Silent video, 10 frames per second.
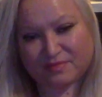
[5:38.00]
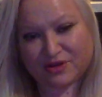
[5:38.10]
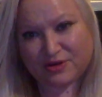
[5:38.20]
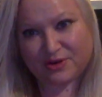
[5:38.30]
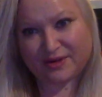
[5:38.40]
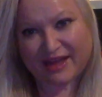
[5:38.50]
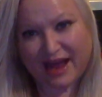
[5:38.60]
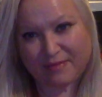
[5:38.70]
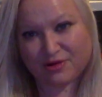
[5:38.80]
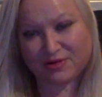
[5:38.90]
Pluto and
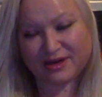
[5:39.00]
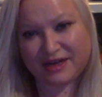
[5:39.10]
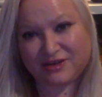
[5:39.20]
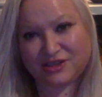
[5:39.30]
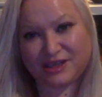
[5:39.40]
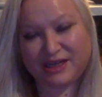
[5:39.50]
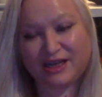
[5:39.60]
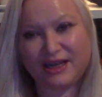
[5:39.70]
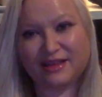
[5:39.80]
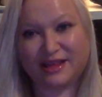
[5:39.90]
Capricorn energy.
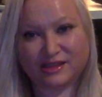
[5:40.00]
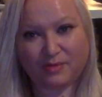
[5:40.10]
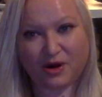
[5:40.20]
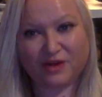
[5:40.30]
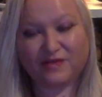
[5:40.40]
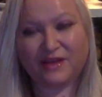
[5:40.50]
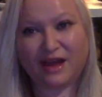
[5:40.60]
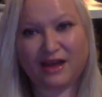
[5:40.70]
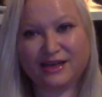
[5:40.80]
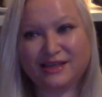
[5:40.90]
That's part of the
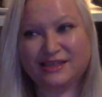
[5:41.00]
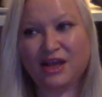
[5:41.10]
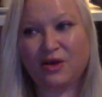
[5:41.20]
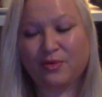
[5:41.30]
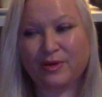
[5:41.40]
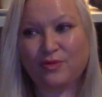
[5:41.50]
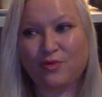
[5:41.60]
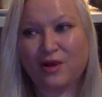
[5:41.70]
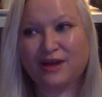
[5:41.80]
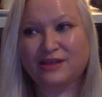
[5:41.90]
yachtiness. We
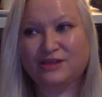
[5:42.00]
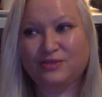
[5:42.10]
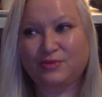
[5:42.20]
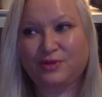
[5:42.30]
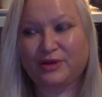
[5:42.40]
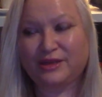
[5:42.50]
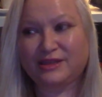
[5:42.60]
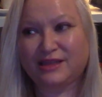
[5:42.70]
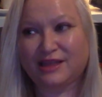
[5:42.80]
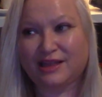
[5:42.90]
want to put
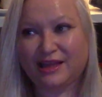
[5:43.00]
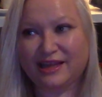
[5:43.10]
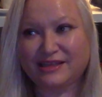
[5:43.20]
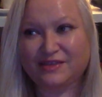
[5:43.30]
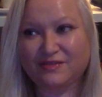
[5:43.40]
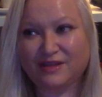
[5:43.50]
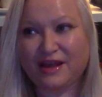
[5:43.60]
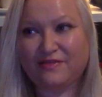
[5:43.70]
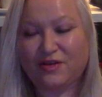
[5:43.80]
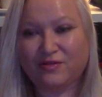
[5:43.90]
the glaze of
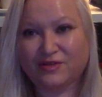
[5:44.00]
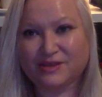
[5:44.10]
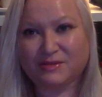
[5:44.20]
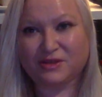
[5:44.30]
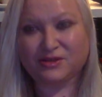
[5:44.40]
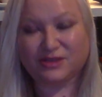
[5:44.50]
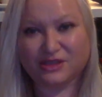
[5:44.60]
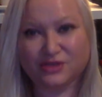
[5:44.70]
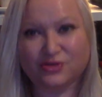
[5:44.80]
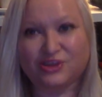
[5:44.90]
love over some of those
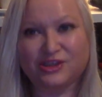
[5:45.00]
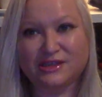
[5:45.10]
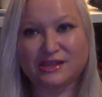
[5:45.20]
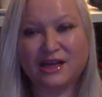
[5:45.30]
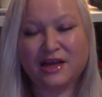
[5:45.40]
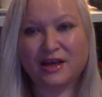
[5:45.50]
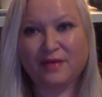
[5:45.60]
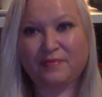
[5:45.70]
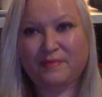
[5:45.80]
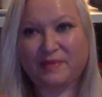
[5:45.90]
distortions
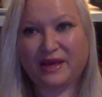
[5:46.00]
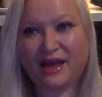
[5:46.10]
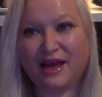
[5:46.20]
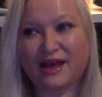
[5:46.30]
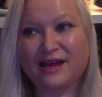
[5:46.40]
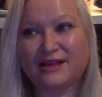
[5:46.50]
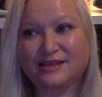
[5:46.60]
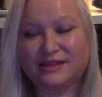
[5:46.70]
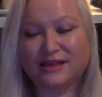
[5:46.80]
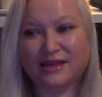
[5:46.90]

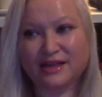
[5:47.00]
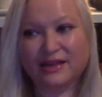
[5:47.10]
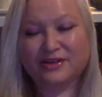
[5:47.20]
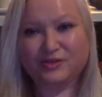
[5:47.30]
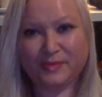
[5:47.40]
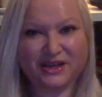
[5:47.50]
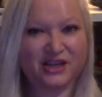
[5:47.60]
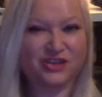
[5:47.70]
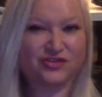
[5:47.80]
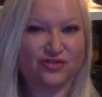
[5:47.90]
because there's been
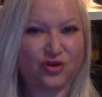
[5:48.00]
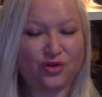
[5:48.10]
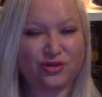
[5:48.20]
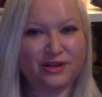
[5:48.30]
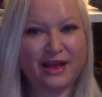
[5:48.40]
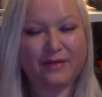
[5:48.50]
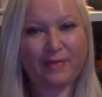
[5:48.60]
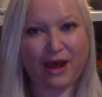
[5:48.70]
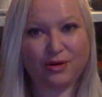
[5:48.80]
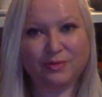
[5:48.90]
control and
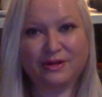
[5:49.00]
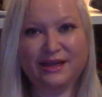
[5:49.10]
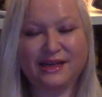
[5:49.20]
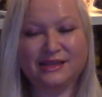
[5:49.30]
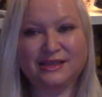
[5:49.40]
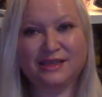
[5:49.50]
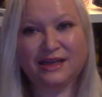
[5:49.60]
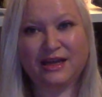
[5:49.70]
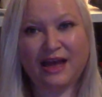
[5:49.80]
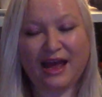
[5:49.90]
power plays
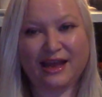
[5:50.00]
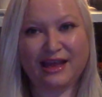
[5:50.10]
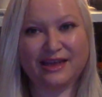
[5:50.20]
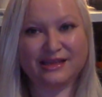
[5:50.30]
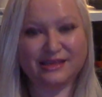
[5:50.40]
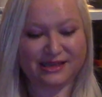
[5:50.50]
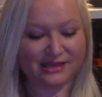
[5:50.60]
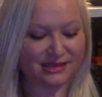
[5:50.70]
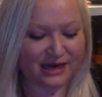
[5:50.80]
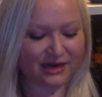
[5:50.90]
at hand
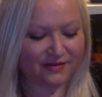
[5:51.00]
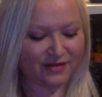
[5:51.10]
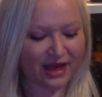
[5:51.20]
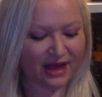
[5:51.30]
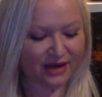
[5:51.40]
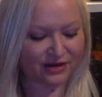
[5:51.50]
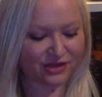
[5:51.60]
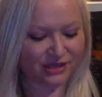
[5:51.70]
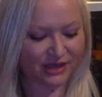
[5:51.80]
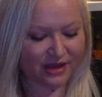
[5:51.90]
instead of that
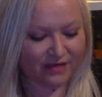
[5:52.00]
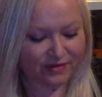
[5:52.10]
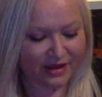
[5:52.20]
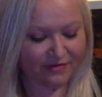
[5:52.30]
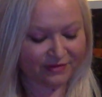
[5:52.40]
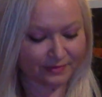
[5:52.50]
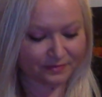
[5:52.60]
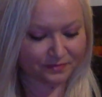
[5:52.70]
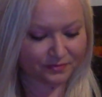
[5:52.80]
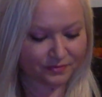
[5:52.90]
energy of
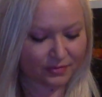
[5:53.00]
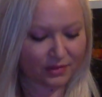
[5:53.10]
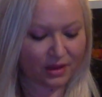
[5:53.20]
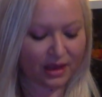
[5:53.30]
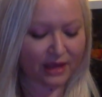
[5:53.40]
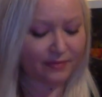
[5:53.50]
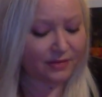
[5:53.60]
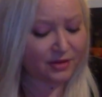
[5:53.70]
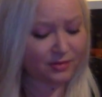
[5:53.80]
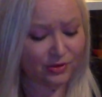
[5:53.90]
love.
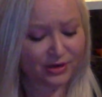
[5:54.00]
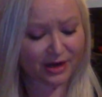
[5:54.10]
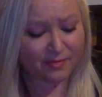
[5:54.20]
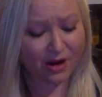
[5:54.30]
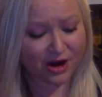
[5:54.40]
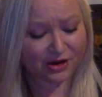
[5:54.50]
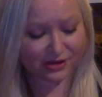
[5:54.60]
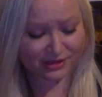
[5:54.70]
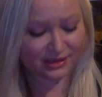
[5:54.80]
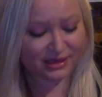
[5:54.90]
The Moon and
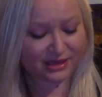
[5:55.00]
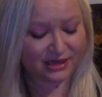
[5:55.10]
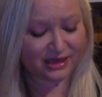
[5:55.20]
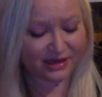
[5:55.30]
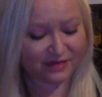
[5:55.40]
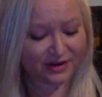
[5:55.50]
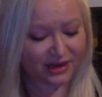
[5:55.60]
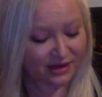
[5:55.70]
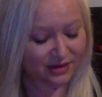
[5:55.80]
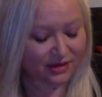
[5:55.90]
Mars in the evening.